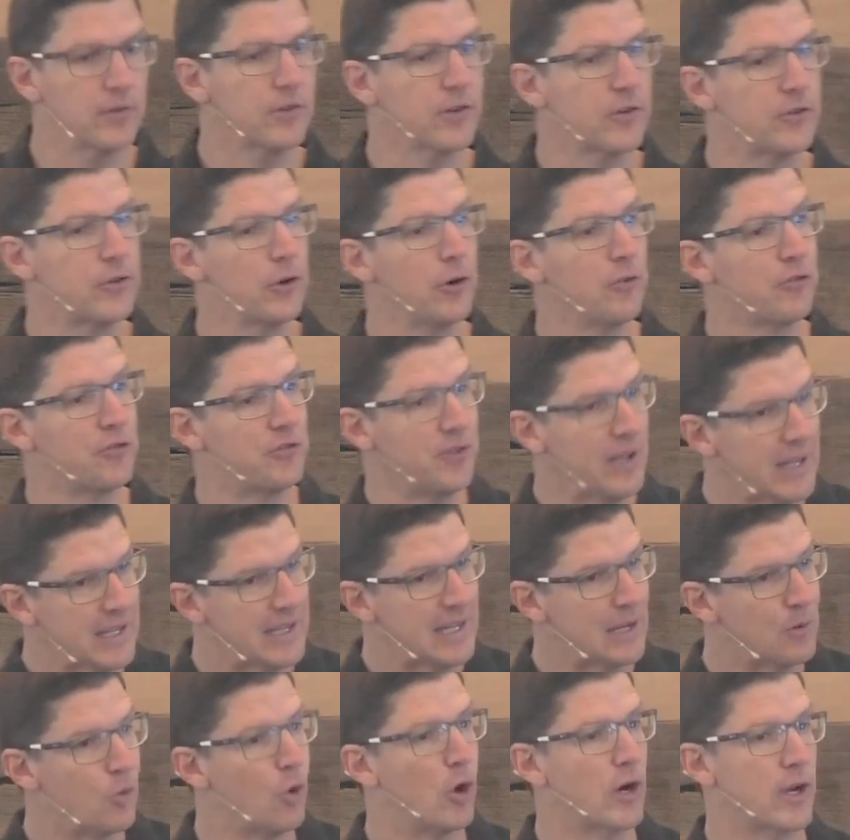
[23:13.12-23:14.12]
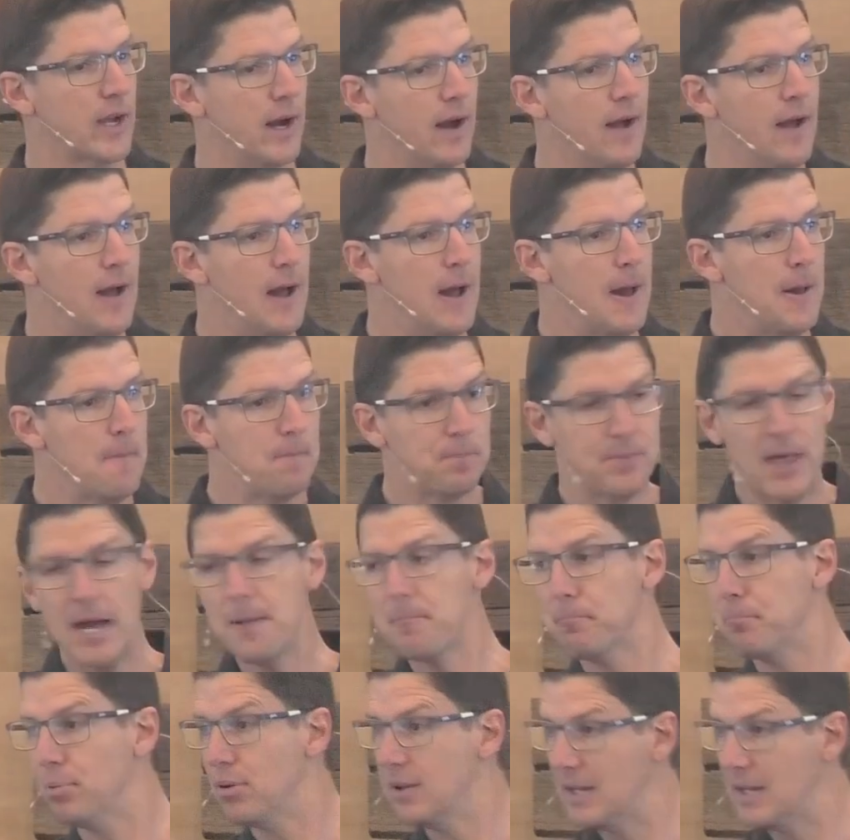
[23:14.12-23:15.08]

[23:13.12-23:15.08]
not the self seeking worker, that